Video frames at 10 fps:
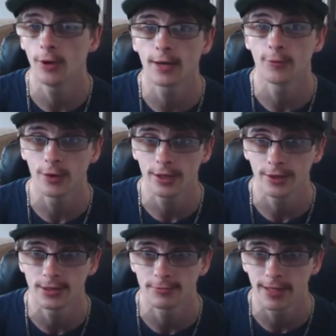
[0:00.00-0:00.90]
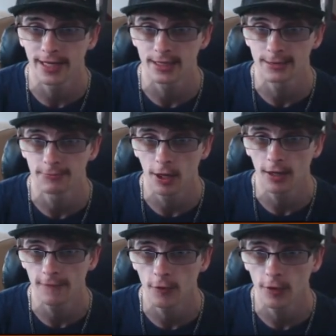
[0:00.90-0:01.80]
I would do is make a
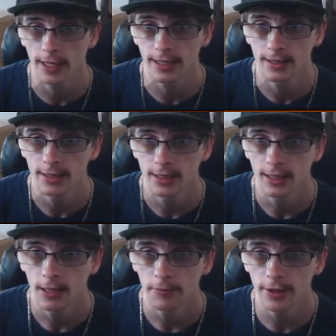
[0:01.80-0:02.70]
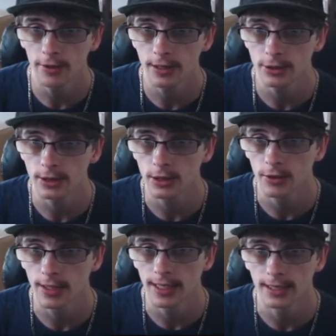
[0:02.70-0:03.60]
spot for it, but you can just
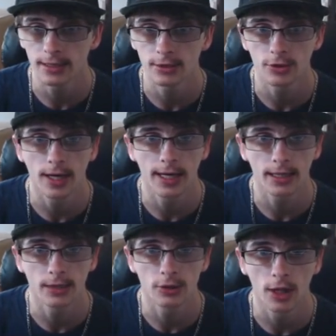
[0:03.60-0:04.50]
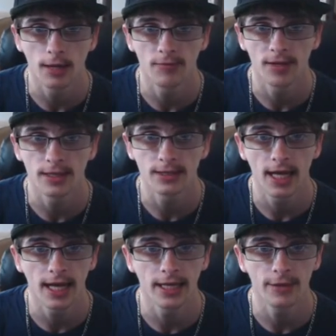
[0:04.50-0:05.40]
go ahead and drag and drop this
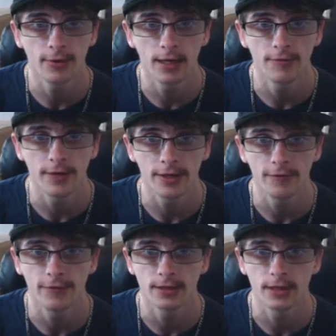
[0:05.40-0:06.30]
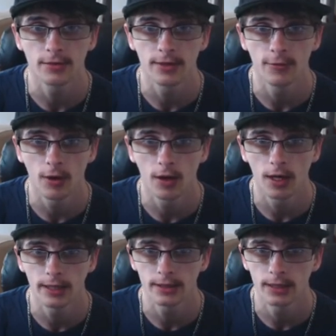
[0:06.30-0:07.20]
anywhere that you physically
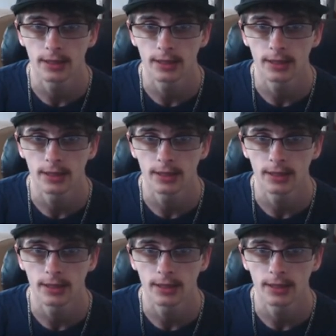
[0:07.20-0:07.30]
want.